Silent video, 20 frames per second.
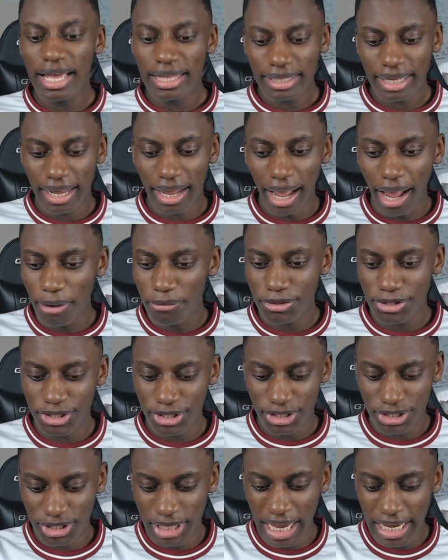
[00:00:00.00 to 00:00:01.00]
The guy was
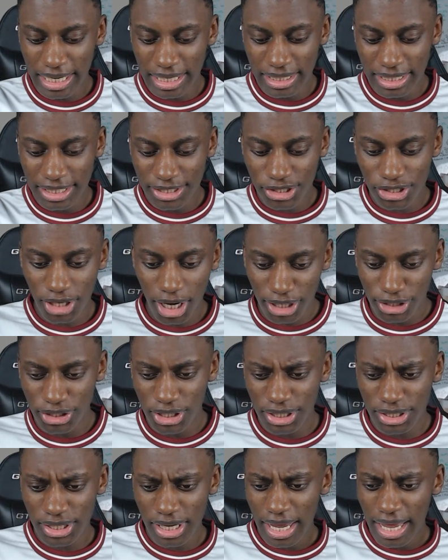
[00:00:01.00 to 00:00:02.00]
just taking these
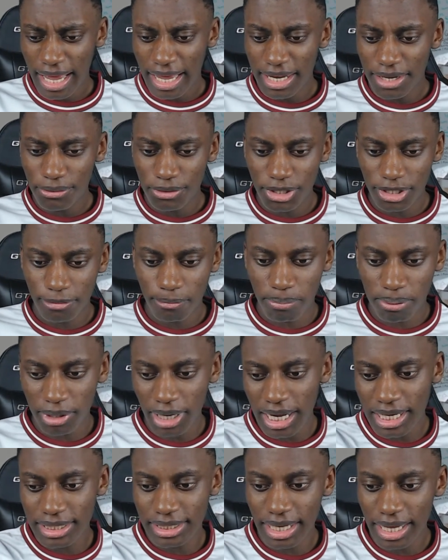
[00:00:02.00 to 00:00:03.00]
touches. He would just
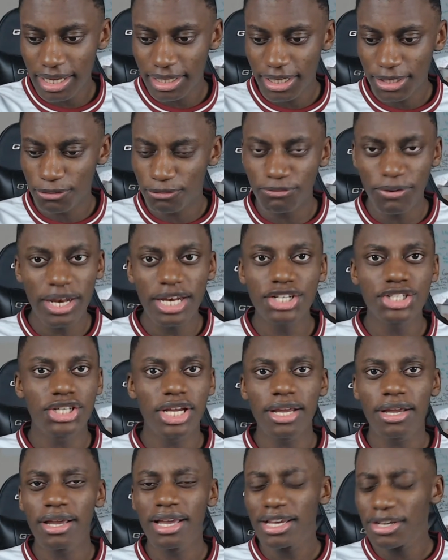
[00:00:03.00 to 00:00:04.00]
place it. His
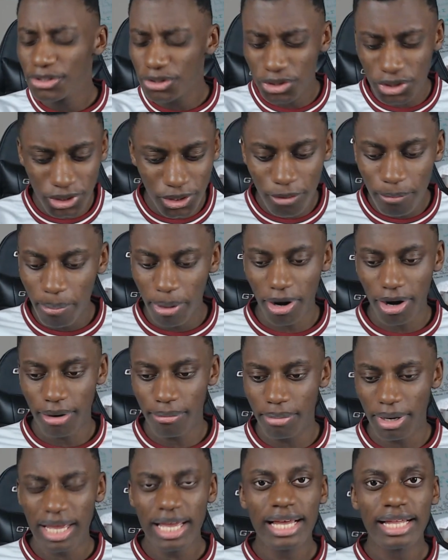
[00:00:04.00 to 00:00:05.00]
finishing,
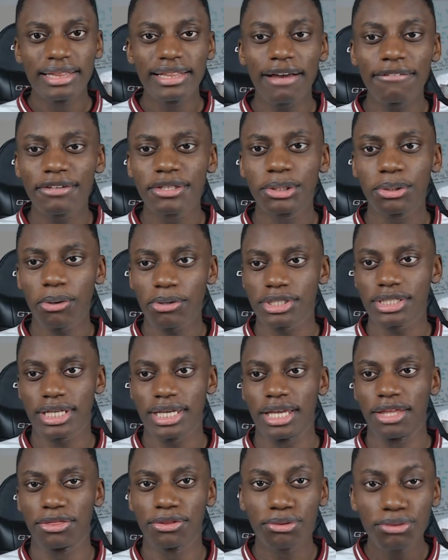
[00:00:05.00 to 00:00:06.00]
superb.
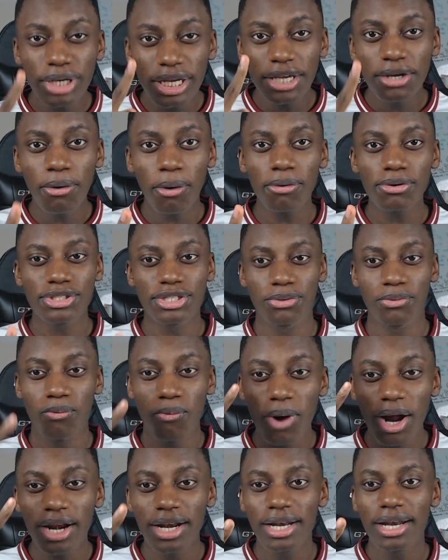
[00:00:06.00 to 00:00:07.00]
Lewandowski, 3 goals and
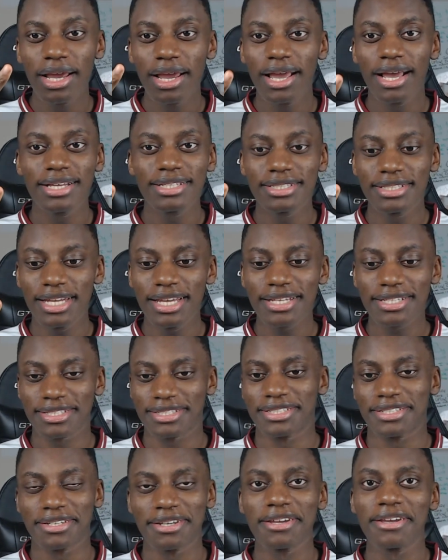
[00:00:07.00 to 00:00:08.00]
1
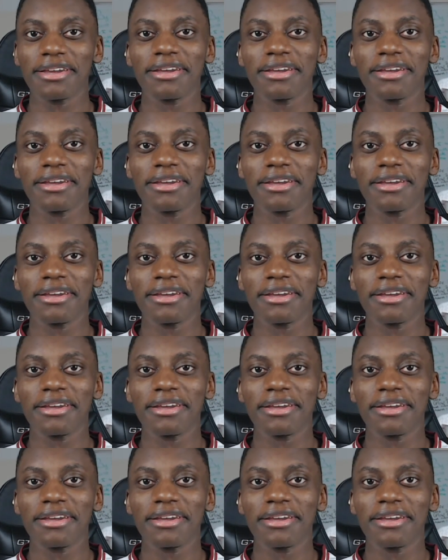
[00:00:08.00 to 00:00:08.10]
assist.